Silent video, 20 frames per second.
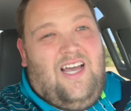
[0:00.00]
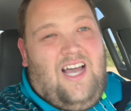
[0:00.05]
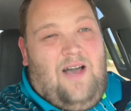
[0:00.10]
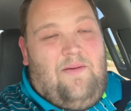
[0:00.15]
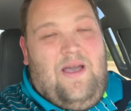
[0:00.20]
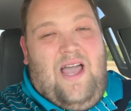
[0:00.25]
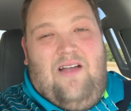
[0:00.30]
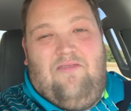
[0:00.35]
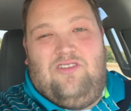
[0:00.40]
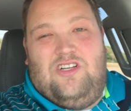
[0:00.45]

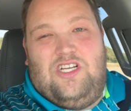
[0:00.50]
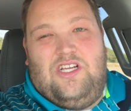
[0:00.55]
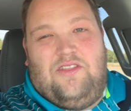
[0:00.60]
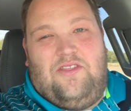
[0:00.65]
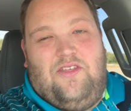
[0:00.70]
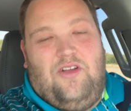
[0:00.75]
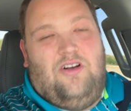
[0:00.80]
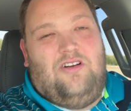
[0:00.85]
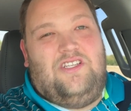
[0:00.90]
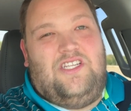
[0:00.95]
I'm averaging
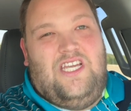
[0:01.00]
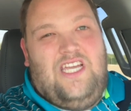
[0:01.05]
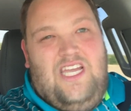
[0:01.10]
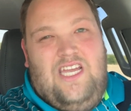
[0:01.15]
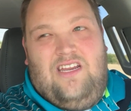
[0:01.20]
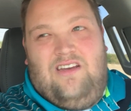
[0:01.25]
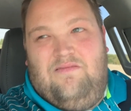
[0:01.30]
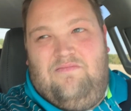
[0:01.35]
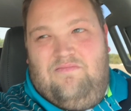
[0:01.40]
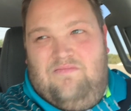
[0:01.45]

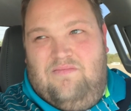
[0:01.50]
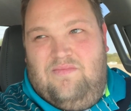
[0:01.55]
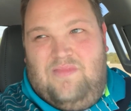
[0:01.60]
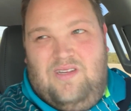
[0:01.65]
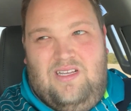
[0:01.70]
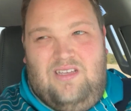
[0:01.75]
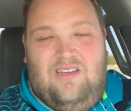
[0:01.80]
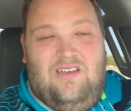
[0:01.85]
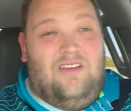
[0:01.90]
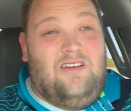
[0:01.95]

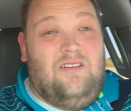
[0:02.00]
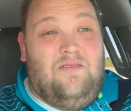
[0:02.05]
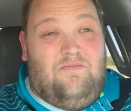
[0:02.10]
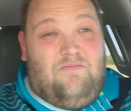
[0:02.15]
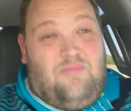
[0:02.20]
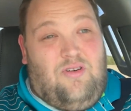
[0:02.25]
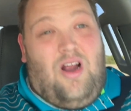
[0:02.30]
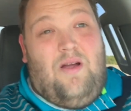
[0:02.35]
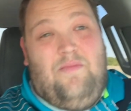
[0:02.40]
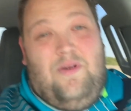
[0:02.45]

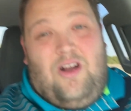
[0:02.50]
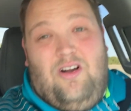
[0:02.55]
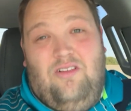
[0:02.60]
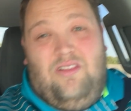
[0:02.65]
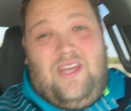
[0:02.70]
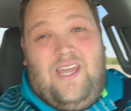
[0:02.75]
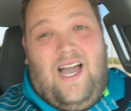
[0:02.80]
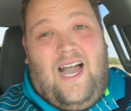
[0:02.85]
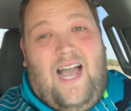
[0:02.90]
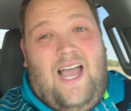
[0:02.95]
13
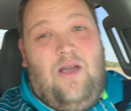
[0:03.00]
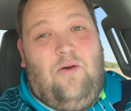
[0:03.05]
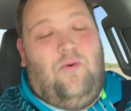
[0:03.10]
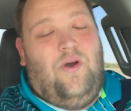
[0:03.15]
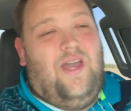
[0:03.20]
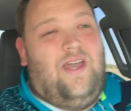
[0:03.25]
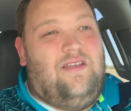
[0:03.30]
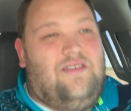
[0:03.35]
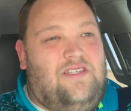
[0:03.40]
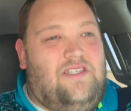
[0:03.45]
primarily
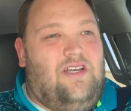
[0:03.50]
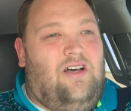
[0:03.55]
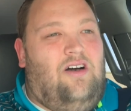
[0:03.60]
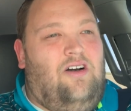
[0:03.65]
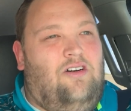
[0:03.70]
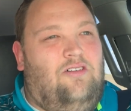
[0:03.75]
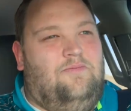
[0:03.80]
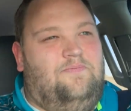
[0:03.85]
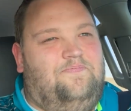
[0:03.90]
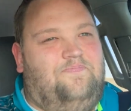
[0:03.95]
highway,
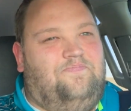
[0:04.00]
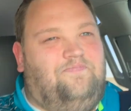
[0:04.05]
so